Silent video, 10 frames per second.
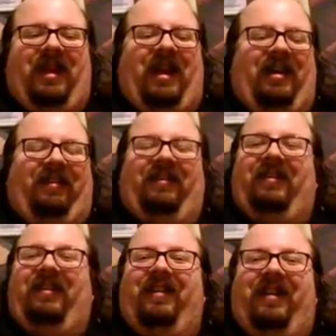had a
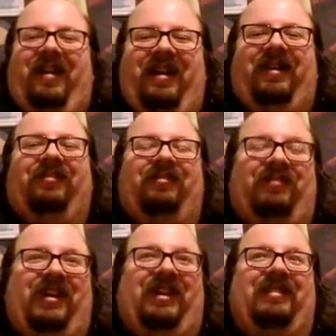lot of
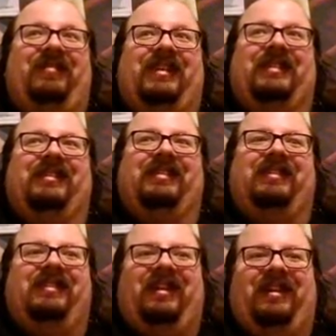fun because
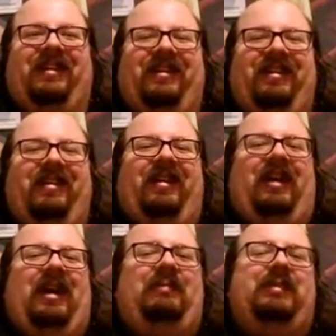it's like,
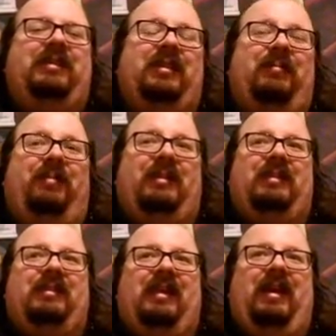I'm just going to play
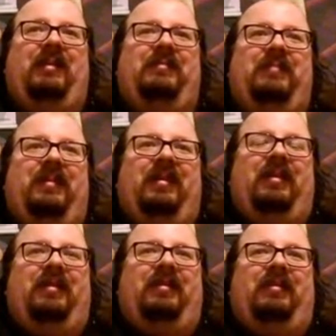this game
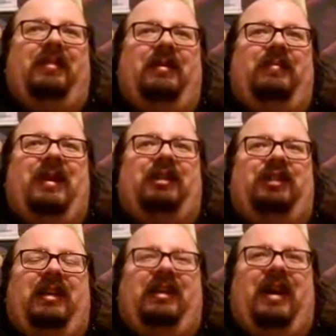
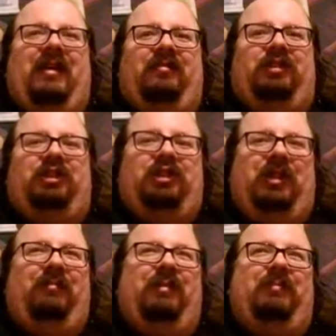imagining how
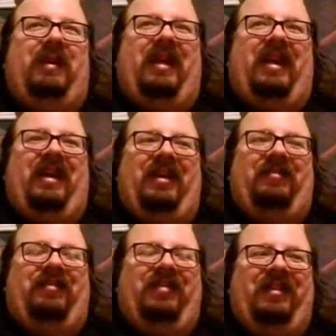she would
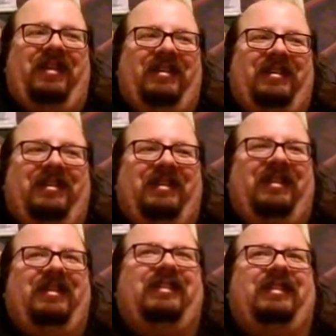behave in
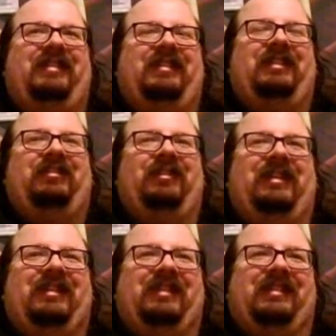these
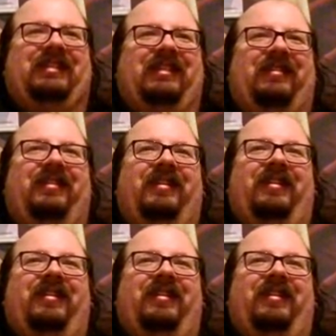situations. So